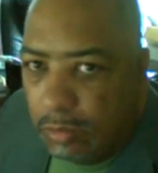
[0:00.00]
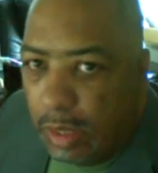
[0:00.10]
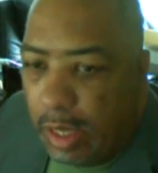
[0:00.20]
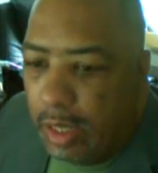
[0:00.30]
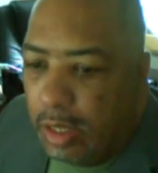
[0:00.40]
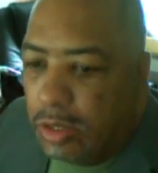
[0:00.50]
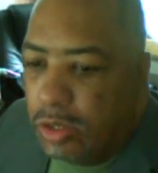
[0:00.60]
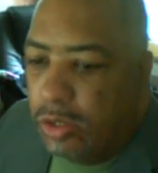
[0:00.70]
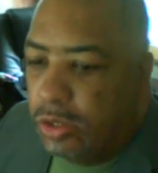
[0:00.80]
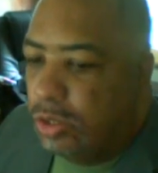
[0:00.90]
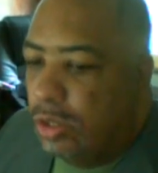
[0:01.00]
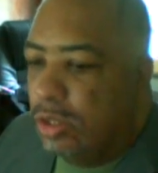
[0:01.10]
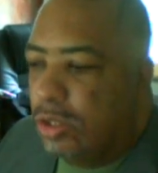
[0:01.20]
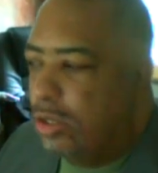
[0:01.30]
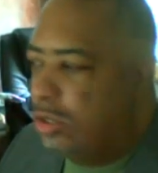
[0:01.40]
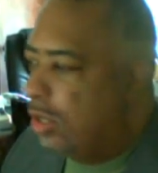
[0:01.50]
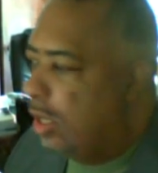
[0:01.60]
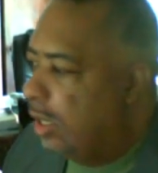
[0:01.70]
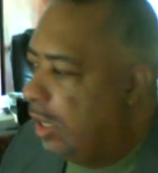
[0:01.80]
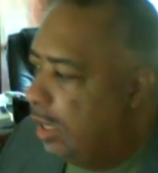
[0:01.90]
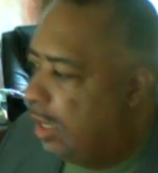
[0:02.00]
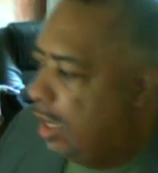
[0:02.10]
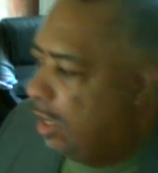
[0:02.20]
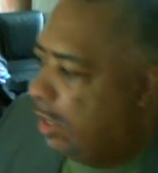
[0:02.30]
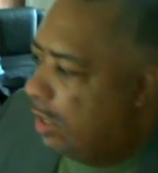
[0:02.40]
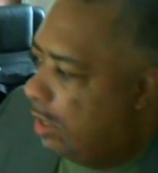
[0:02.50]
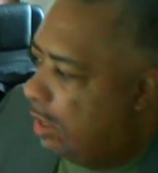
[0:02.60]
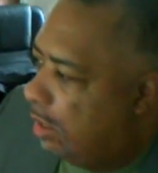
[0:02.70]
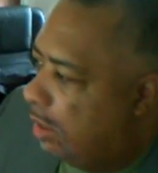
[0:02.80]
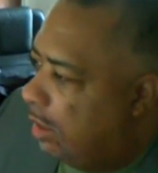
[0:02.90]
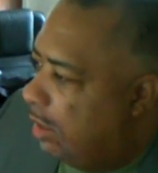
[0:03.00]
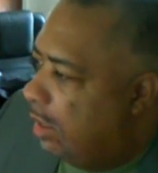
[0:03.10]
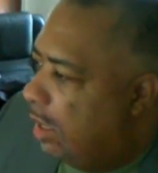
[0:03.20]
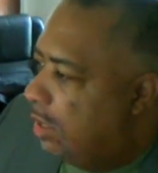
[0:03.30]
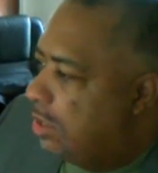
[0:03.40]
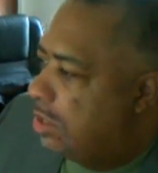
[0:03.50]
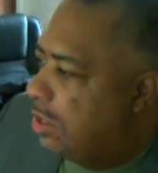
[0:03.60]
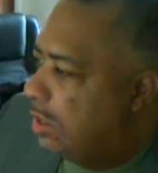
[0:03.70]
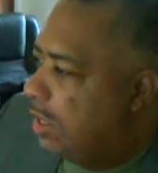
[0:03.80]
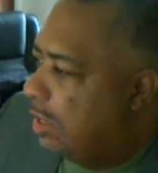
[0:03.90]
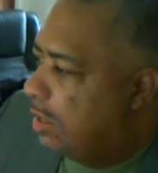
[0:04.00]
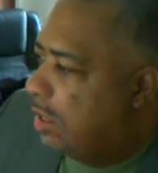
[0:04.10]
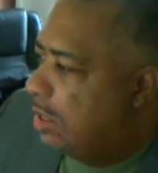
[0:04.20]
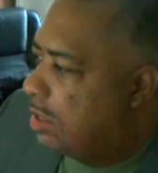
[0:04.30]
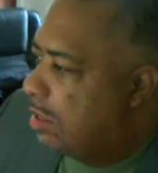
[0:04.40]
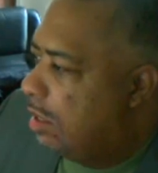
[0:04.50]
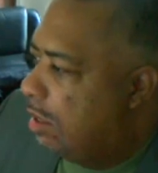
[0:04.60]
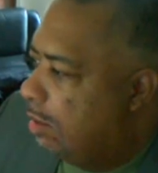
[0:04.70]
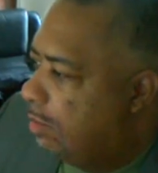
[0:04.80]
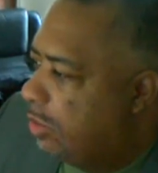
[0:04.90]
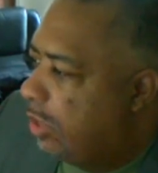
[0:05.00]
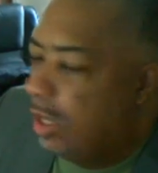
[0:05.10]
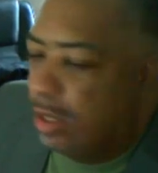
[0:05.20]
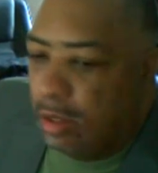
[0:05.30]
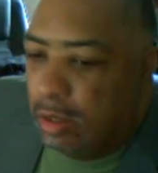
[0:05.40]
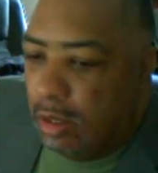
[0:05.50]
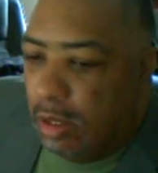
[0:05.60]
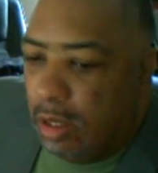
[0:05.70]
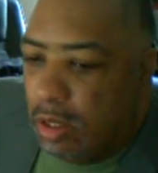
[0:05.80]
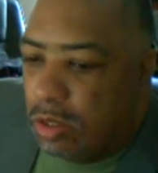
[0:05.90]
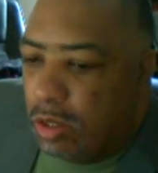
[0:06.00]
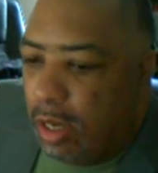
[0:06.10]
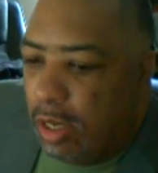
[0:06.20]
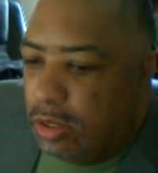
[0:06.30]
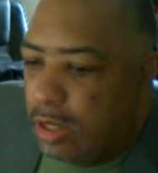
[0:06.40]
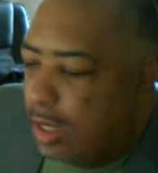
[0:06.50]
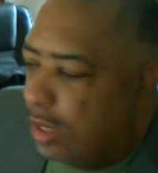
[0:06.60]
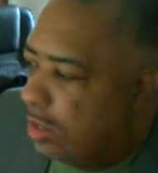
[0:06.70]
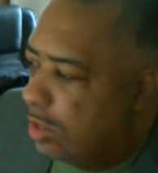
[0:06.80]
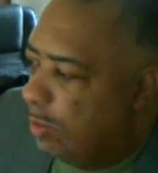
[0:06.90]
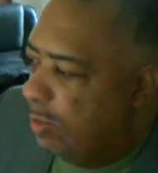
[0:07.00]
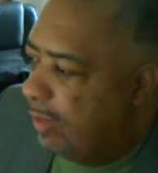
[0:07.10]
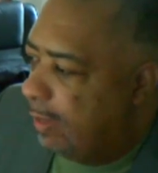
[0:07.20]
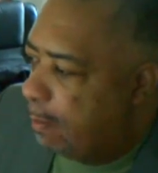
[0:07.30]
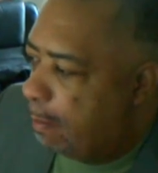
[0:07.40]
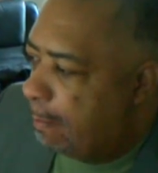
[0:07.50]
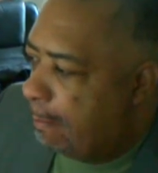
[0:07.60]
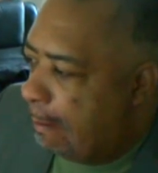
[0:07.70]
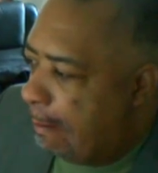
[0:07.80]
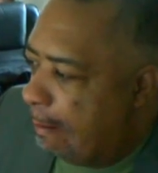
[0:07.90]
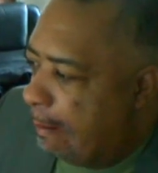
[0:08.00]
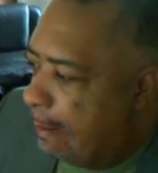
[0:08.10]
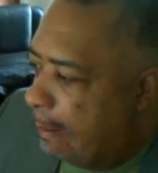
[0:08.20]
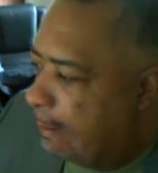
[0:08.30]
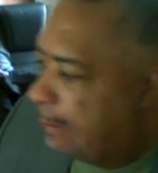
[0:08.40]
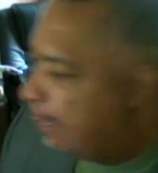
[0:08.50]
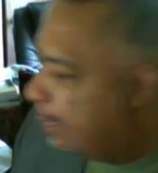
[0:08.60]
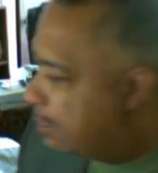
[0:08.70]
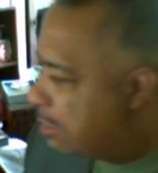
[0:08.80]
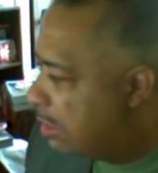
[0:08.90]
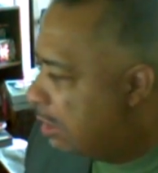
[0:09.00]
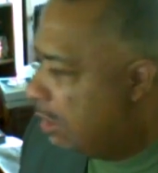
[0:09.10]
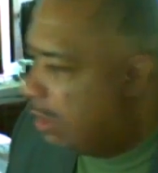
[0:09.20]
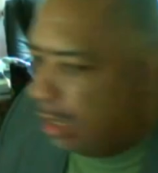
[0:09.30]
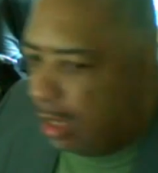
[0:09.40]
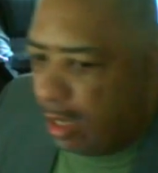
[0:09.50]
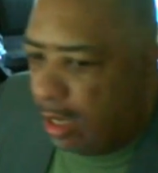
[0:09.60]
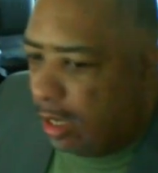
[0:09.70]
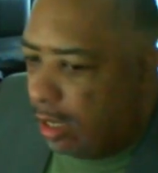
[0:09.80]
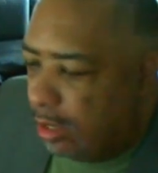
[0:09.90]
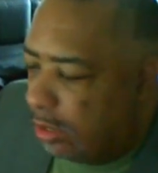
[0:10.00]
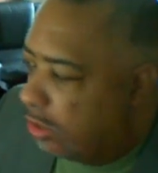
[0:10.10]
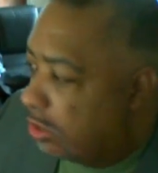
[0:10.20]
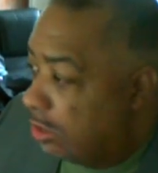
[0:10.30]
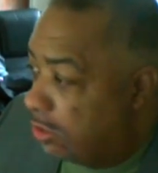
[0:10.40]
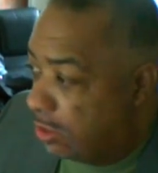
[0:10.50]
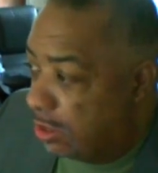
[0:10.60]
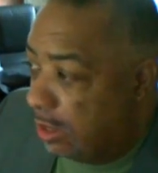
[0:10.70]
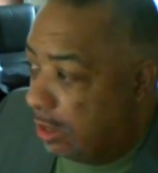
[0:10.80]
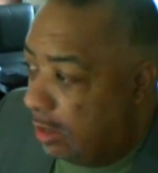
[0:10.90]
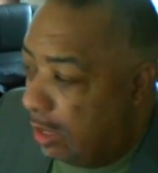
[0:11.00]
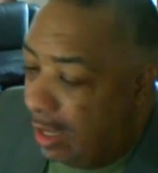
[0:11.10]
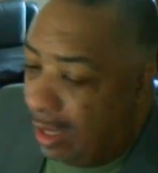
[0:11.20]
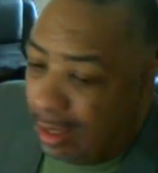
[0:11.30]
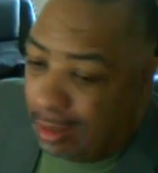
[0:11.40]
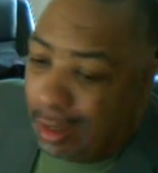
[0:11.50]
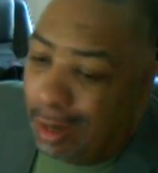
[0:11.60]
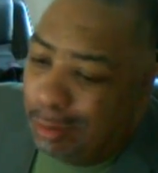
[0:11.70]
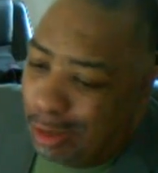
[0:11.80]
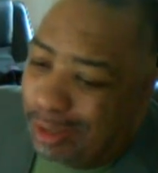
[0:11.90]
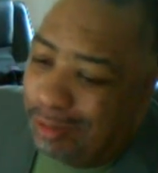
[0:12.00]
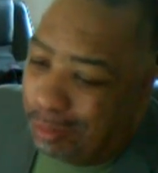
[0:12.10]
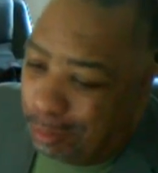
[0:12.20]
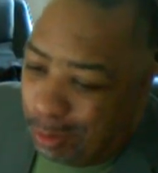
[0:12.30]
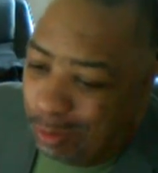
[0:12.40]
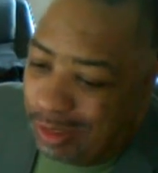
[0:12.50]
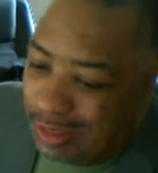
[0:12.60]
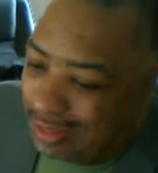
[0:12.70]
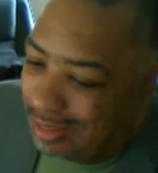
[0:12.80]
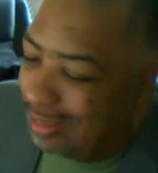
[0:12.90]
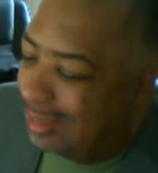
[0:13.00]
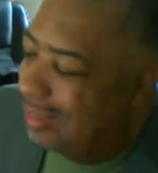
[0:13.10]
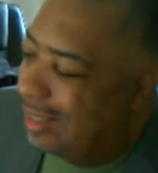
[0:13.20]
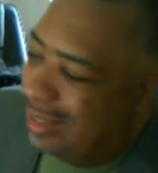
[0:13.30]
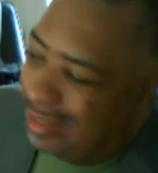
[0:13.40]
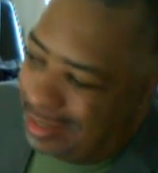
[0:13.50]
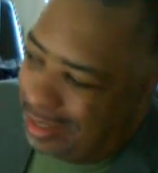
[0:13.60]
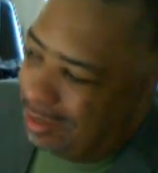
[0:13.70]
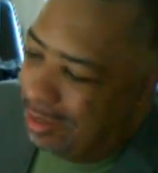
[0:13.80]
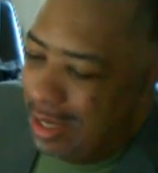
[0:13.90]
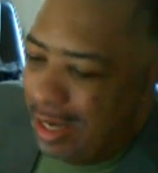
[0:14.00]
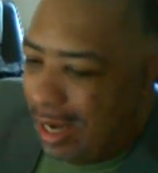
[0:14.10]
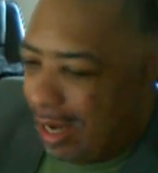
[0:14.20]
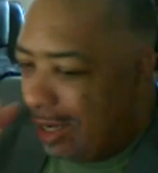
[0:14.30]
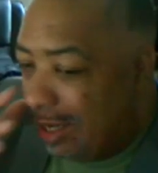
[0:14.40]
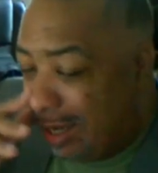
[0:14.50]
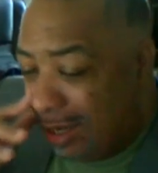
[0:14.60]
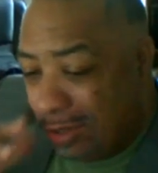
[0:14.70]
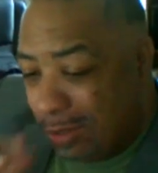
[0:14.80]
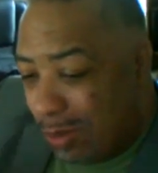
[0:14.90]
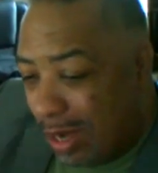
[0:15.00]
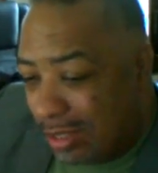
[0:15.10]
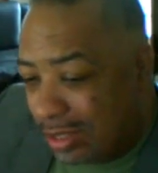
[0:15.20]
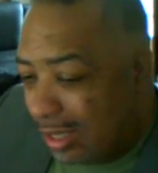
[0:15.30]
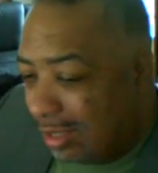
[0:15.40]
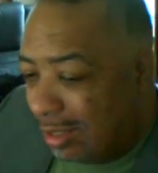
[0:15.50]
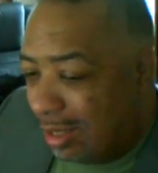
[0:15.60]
Hey, sir, try again. I just looked at this trailer, so I'll check out this movie. Thanks. And it looks interesting. And I'm looking for movies to just kind of chill. I only watch like